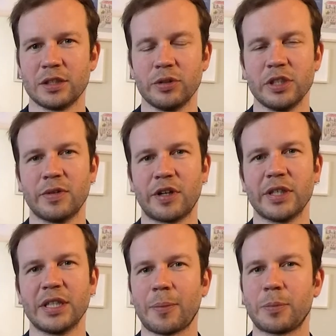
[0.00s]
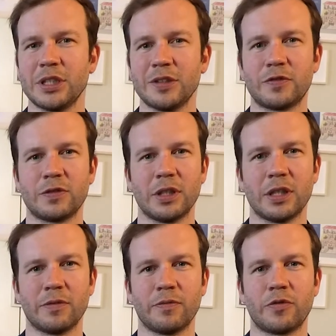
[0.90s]
So he's very adaptive
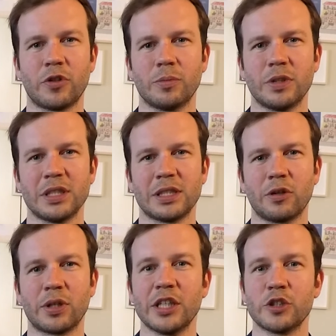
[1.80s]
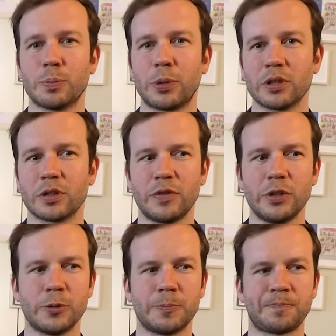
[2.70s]
from this location point of
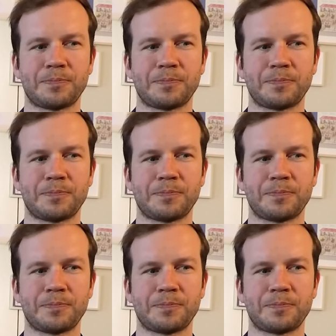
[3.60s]
view.